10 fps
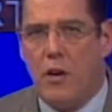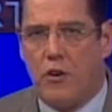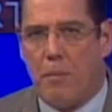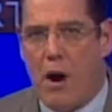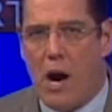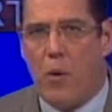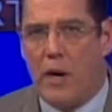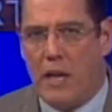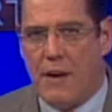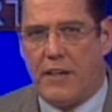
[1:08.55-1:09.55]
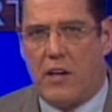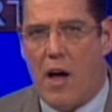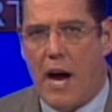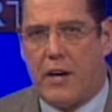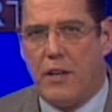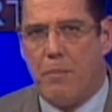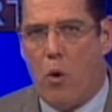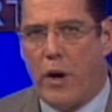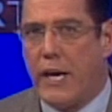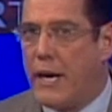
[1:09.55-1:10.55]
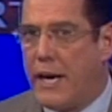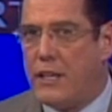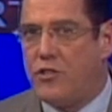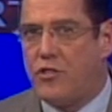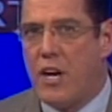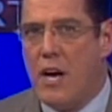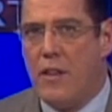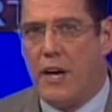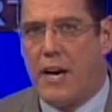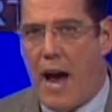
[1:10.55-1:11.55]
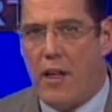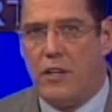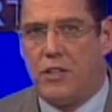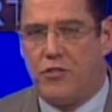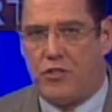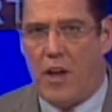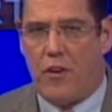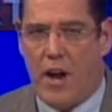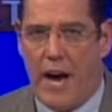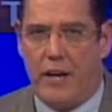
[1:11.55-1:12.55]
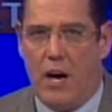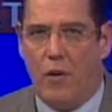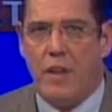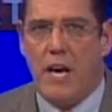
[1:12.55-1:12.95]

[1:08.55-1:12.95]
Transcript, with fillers: tomorrow at 11 o'clock in the morning against the College of Southern Idaho.